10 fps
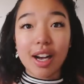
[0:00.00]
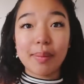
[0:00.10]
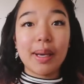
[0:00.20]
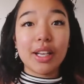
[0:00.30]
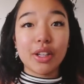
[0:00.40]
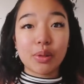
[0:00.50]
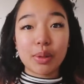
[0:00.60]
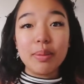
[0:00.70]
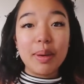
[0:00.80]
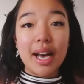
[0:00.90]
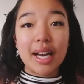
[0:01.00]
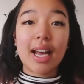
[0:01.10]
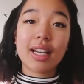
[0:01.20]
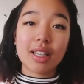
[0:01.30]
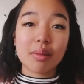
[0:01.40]
My hair looks really bad.
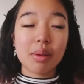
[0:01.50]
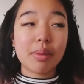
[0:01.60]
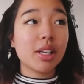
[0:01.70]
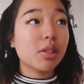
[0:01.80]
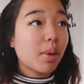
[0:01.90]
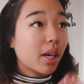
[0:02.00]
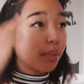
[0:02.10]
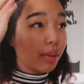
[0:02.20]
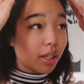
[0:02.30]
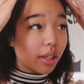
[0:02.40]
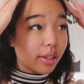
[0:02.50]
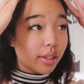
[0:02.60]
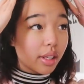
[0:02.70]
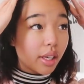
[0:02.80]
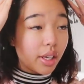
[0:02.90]
Had to clip my bangs back
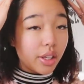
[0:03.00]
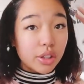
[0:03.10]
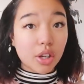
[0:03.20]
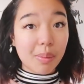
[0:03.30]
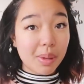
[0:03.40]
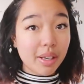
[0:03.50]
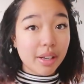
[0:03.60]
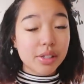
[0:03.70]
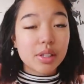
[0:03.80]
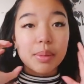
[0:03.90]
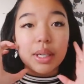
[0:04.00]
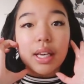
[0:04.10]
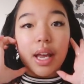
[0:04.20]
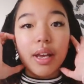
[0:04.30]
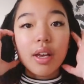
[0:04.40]
because they're not being nice to me
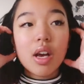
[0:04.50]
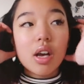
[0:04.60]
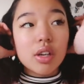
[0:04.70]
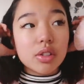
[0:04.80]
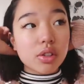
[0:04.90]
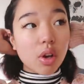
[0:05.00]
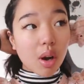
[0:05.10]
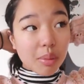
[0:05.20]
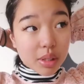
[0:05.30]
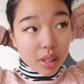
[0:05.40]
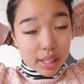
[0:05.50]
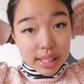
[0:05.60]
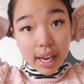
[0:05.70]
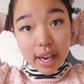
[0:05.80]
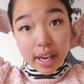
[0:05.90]
today. So I'm just gonna
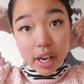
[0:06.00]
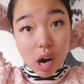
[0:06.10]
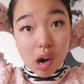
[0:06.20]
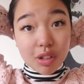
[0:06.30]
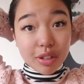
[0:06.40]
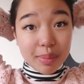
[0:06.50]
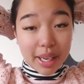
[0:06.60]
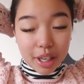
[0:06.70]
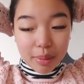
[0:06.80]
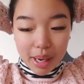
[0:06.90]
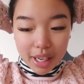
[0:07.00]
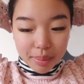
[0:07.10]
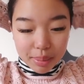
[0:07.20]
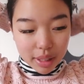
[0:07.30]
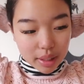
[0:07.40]
tie all of my hair
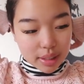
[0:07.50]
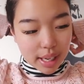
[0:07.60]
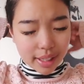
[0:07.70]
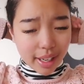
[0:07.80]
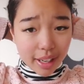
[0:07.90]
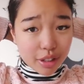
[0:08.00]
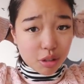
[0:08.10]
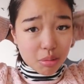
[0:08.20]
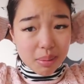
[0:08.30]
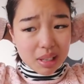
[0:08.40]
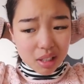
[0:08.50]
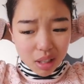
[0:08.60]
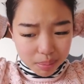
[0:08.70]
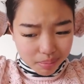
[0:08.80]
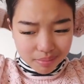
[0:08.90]
back because I can't do my
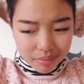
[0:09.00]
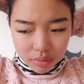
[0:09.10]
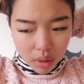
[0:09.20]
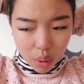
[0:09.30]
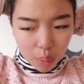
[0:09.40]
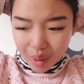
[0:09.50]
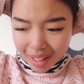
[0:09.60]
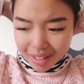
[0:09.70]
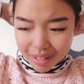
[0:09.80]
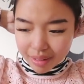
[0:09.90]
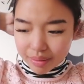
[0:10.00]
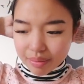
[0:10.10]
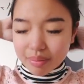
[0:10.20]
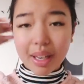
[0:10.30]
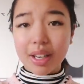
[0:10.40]
makeup when
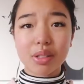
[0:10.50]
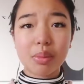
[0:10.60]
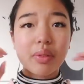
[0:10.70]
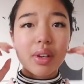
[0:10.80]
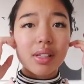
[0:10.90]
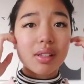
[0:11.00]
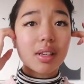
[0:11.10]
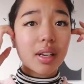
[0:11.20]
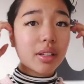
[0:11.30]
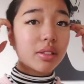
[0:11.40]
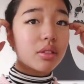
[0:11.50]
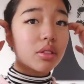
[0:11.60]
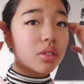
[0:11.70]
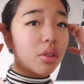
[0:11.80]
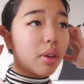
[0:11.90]
my hair's in my face. Like, I
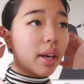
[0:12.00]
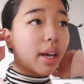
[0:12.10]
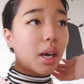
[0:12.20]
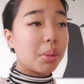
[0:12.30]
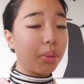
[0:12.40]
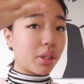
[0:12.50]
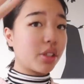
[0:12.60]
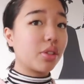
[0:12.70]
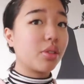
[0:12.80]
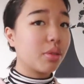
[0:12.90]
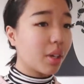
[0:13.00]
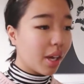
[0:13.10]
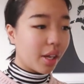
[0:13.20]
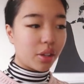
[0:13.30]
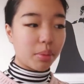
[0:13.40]
just don't get it how people can just do
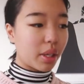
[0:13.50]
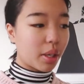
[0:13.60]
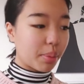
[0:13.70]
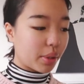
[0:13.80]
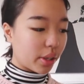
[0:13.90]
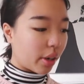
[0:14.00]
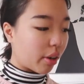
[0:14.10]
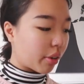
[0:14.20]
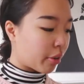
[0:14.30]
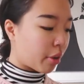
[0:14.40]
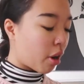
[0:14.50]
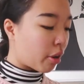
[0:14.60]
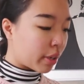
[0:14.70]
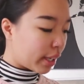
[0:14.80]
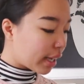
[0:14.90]
their makeup with their hair
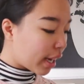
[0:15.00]
already